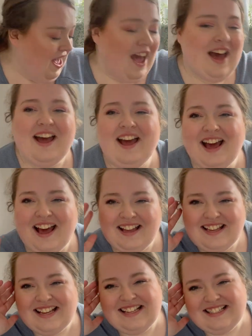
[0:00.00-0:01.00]

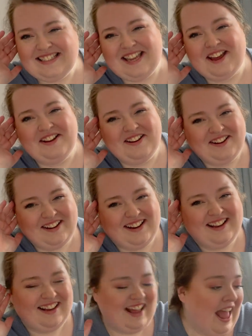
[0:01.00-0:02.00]
so,
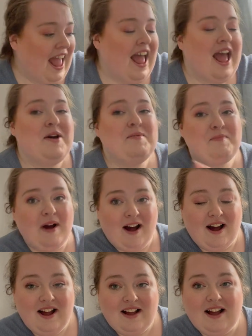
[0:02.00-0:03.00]

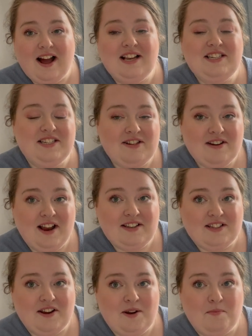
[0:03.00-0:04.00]
but I do like to
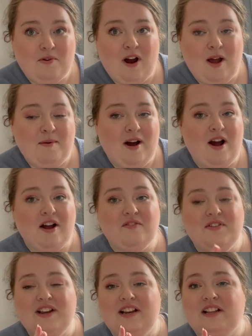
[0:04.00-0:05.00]
go to Primark for
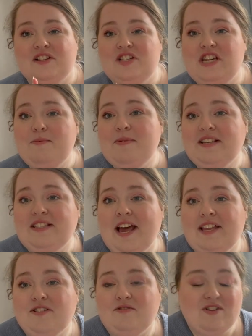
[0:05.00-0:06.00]
your little cheap
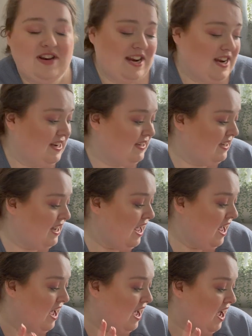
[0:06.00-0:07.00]
accessories,
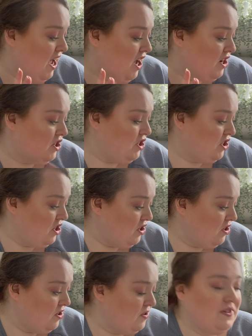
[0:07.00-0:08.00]
uh,
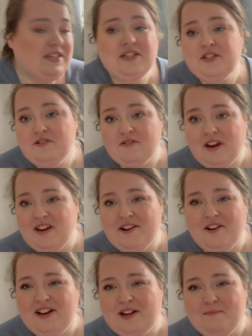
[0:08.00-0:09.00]
shoes. They do great, you
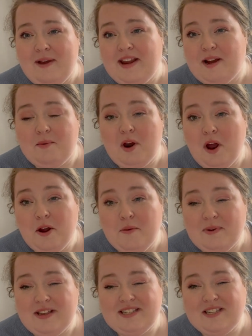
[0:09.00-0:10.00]
know, little makeup and home
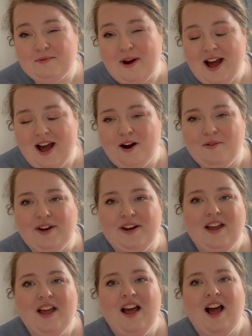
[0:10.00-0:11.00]
bits as well. And
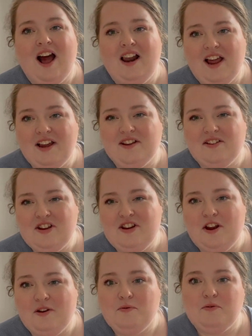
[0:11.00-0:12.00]
I like, you
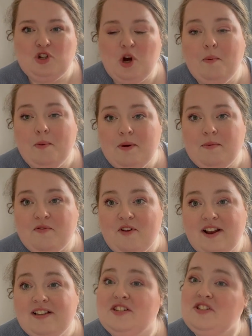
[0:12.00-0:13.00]
know, shopping with my
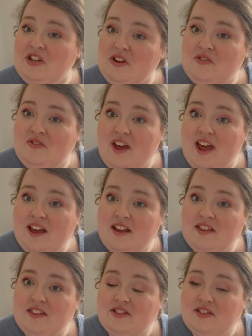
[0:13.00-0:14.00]
friends that do fit
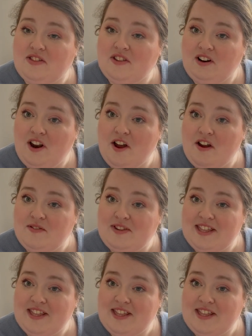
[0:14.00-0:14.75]
the clothes in